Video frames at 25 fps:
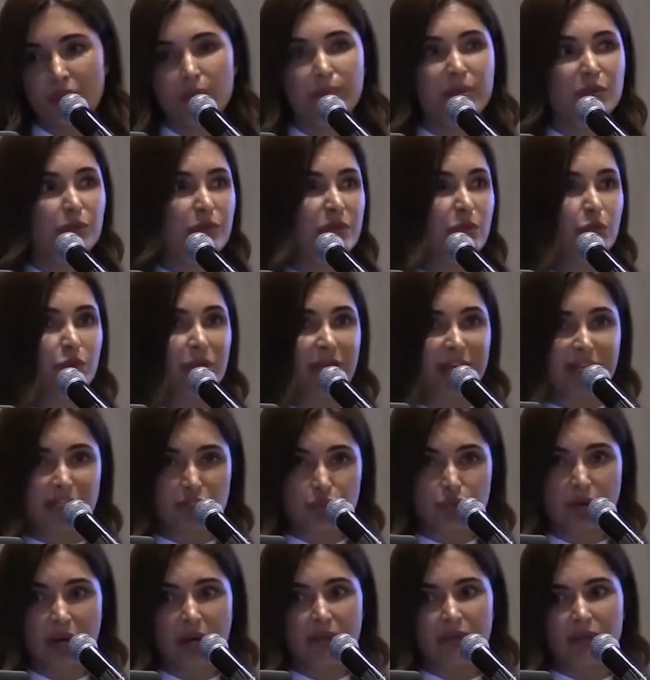But we would like
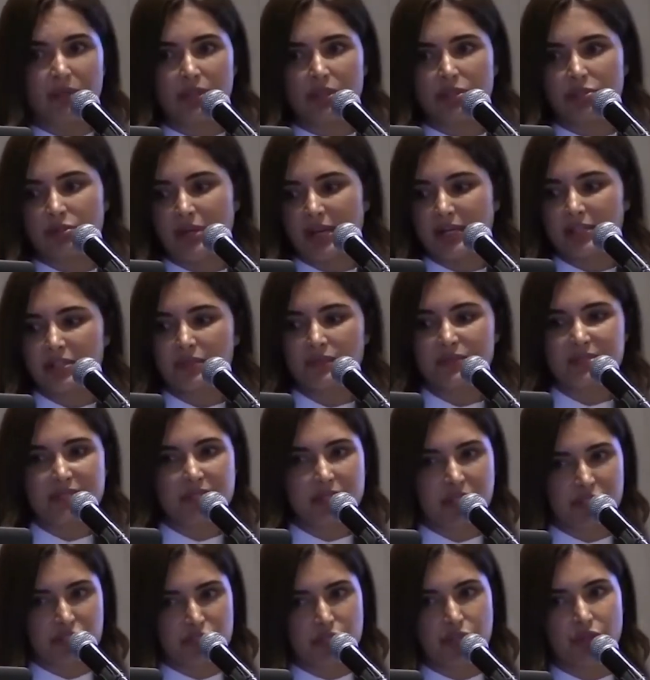to have an interactive
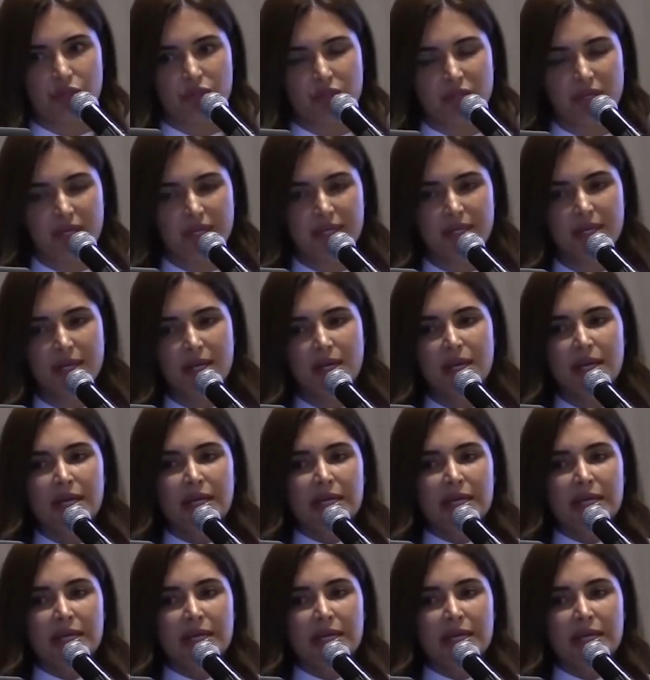discussion on that.